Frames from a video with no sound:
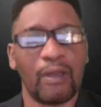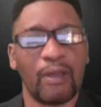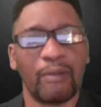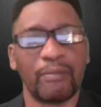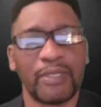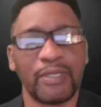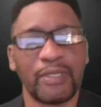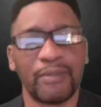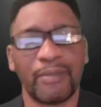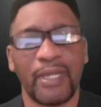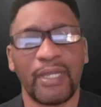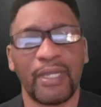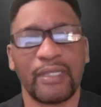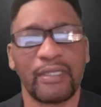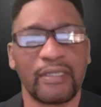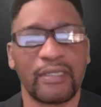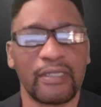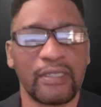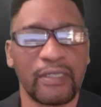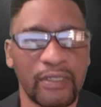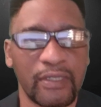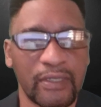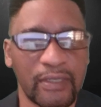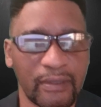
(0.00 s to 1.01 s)

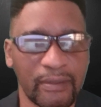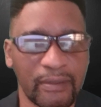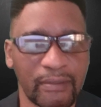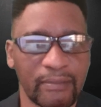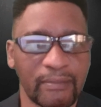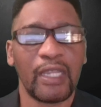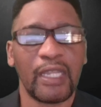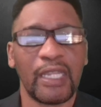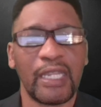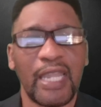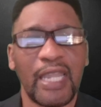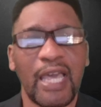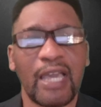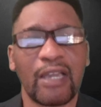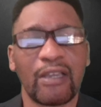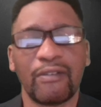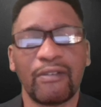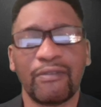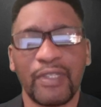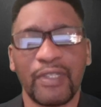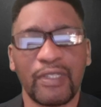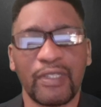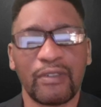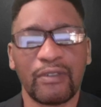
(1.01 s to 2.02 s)
optimization. Lack
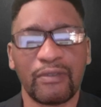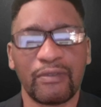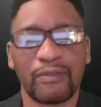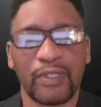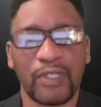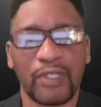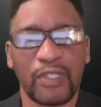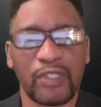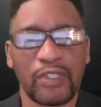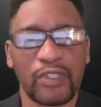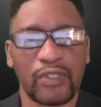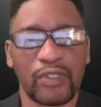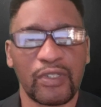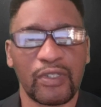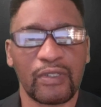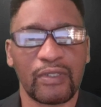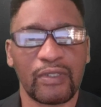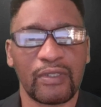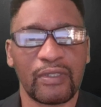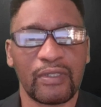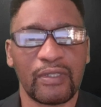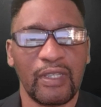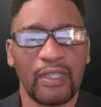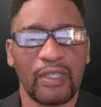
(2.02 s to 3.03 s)
of
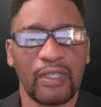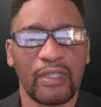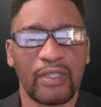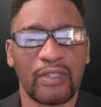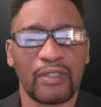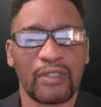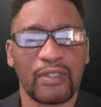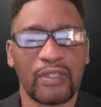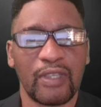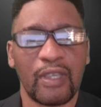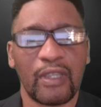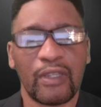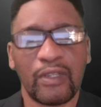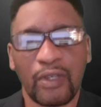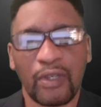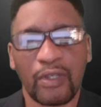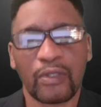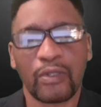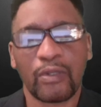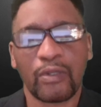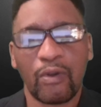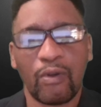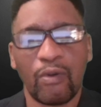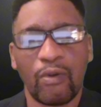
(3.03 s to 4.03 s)
innovation is
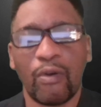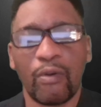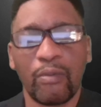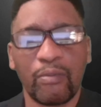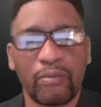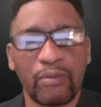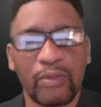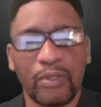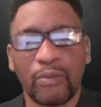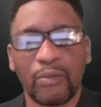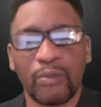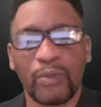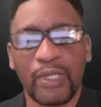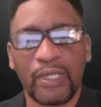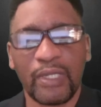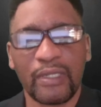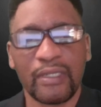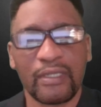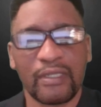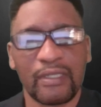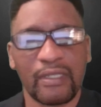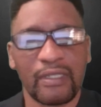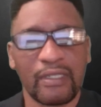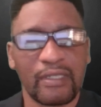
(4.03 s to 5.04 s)
another corporate
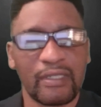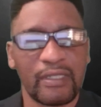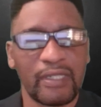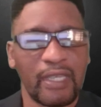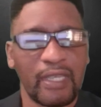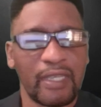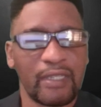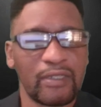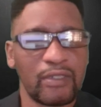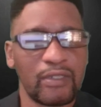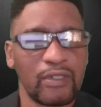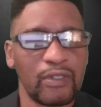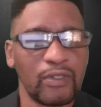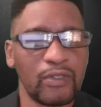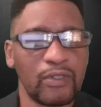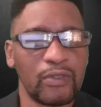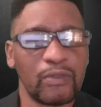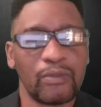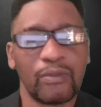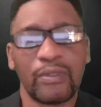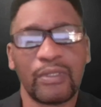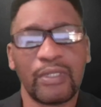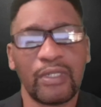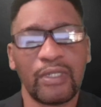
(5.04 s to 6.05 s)
weaknesses that
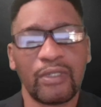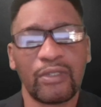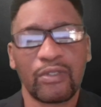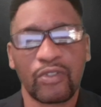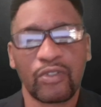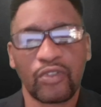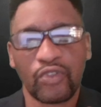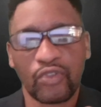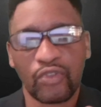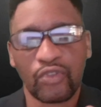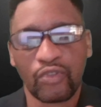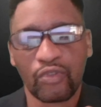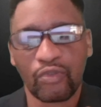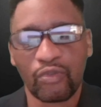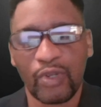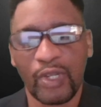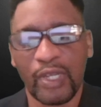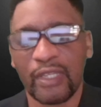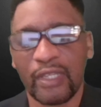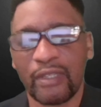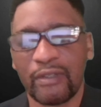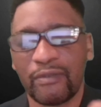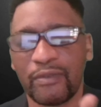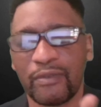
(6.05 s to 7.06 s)
you need to
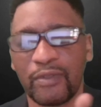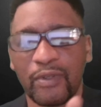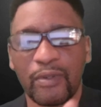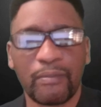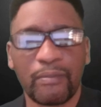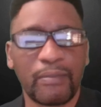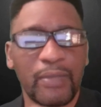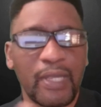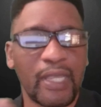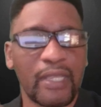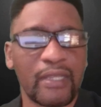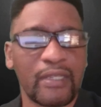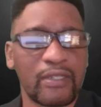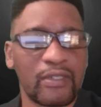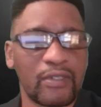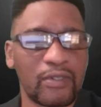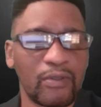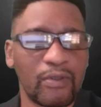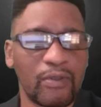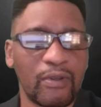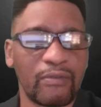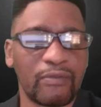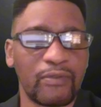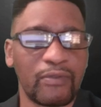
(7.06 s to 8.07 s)
strive your best to
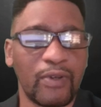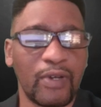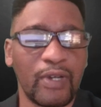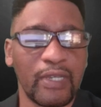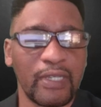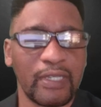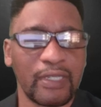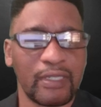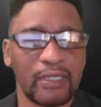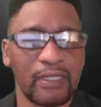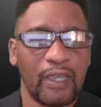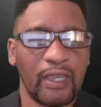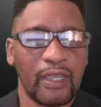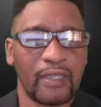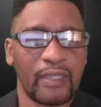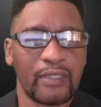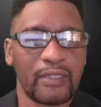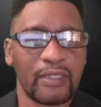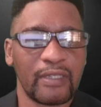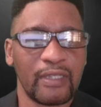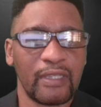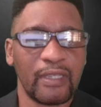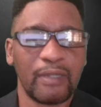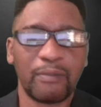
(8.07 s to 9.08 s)
avoid. And
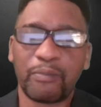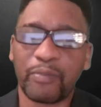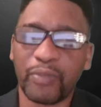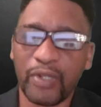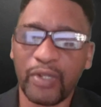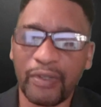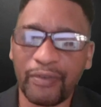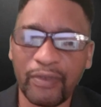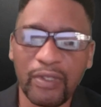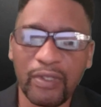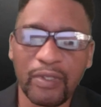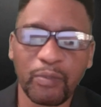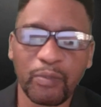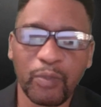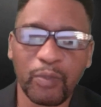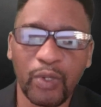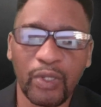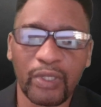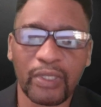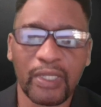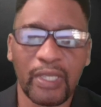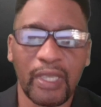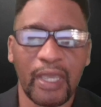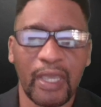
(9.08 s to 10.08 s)
in previous
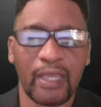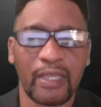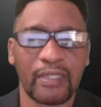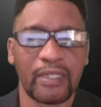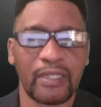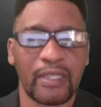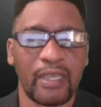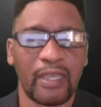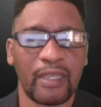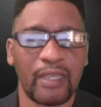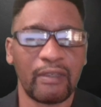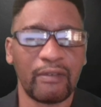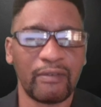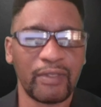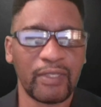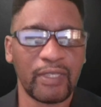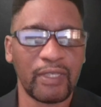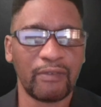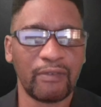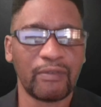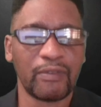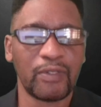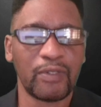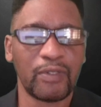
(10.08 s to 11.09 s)
broadcasts, I have
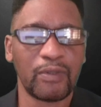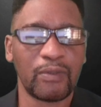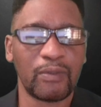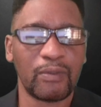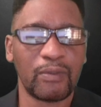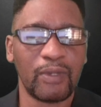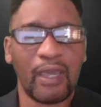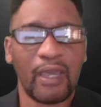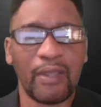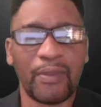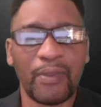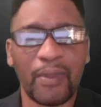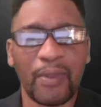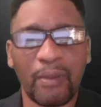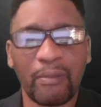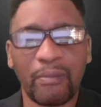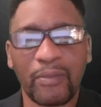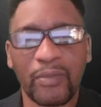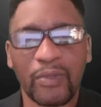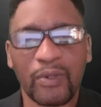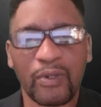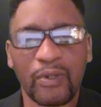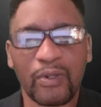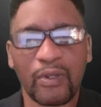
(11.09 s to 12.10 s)
given you a
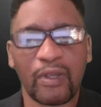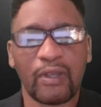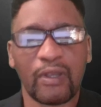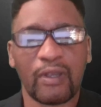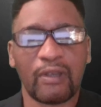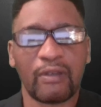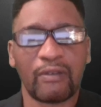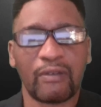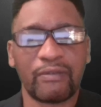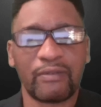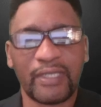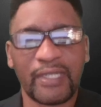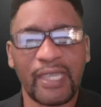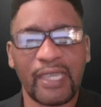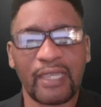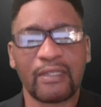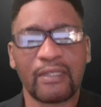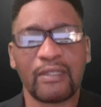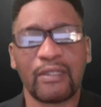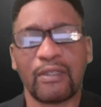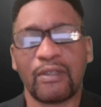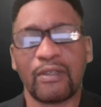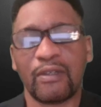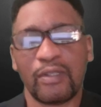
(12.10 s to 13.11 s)
number of
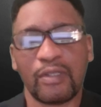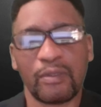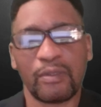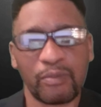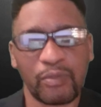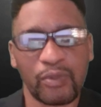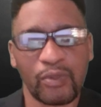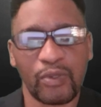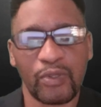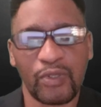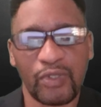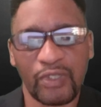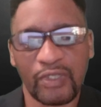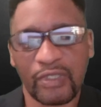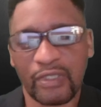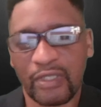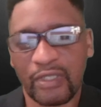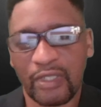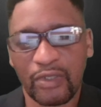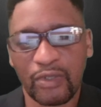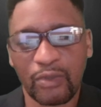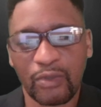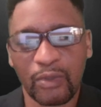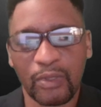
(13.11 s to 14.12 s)
technical approaches
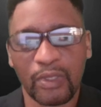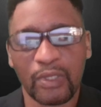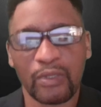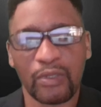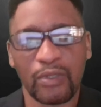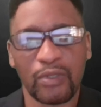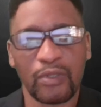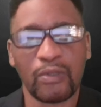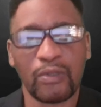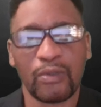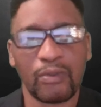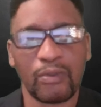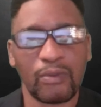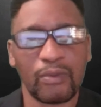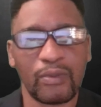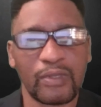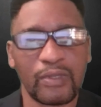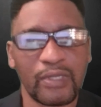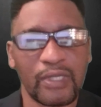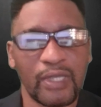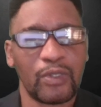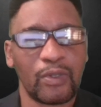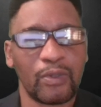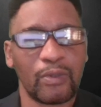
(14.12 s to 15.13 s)
that you can
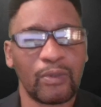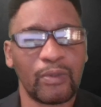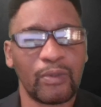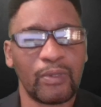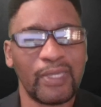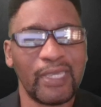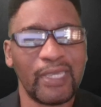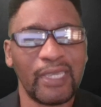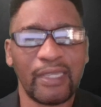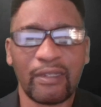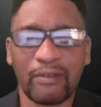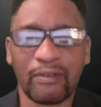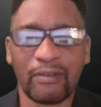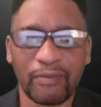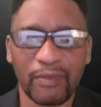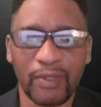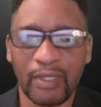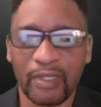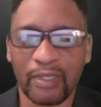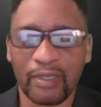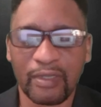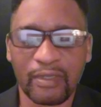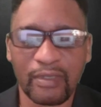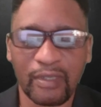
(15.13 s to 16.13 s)
use to
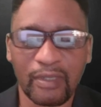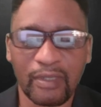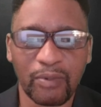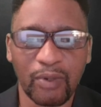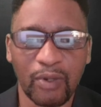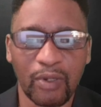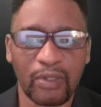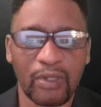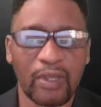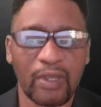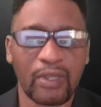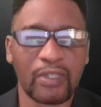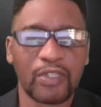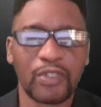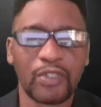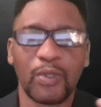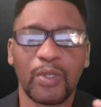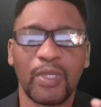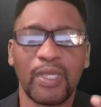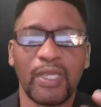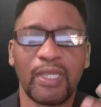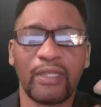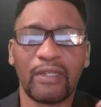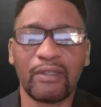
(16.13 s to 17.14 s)
innovate products,
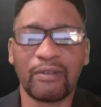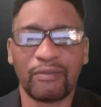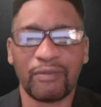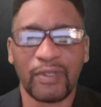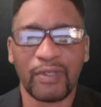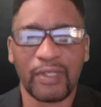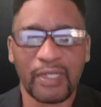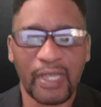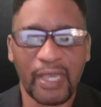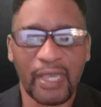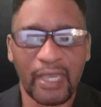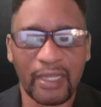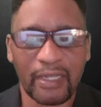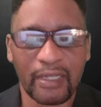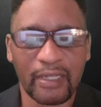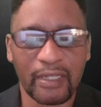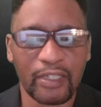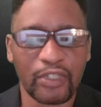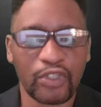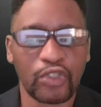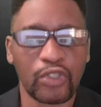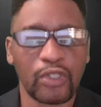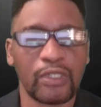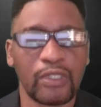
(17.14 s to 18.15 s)
to innovate
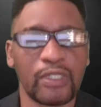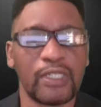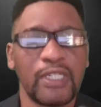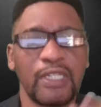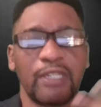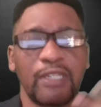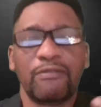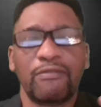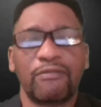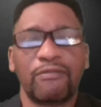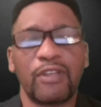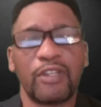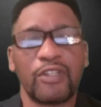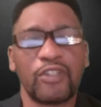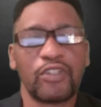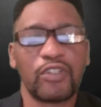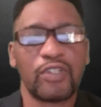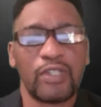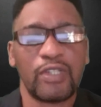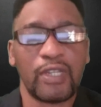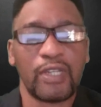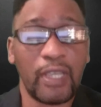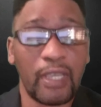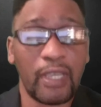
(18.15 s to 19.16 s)
ideas, to
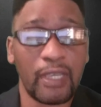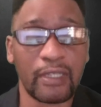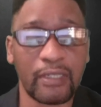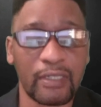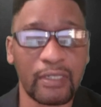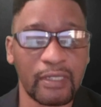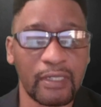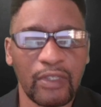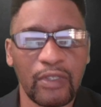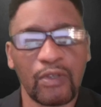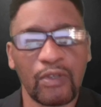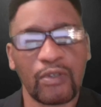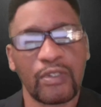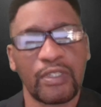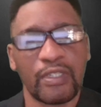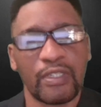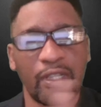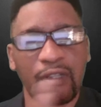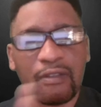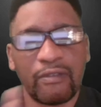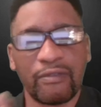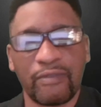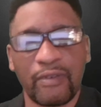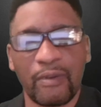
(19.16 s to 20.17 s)
differentiate
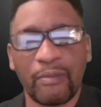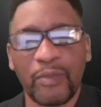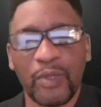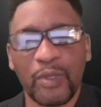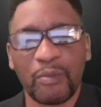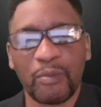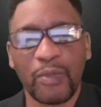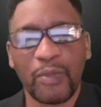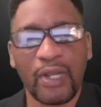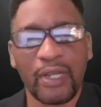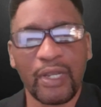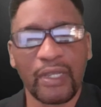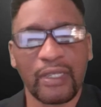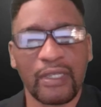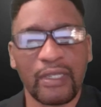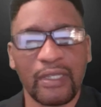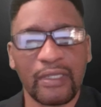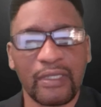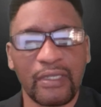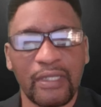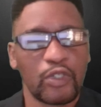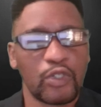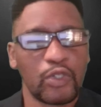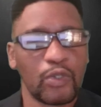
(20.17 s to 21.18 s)
yourself from the
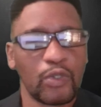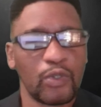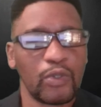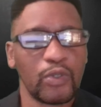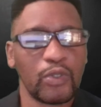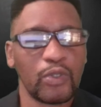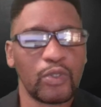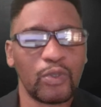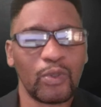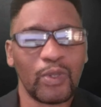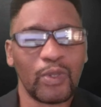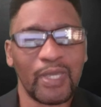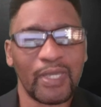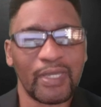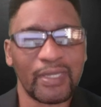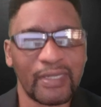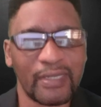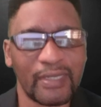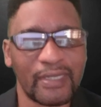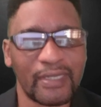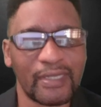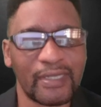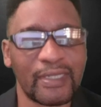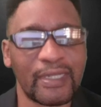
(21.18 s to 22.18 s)
market so you can
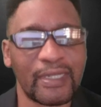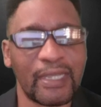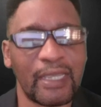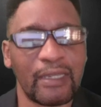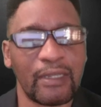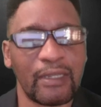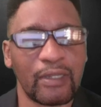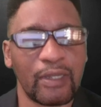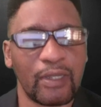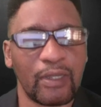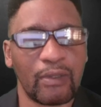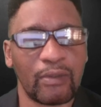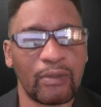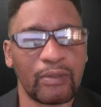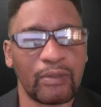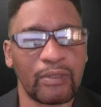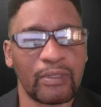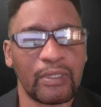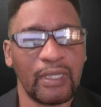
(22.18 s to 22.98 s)
stand out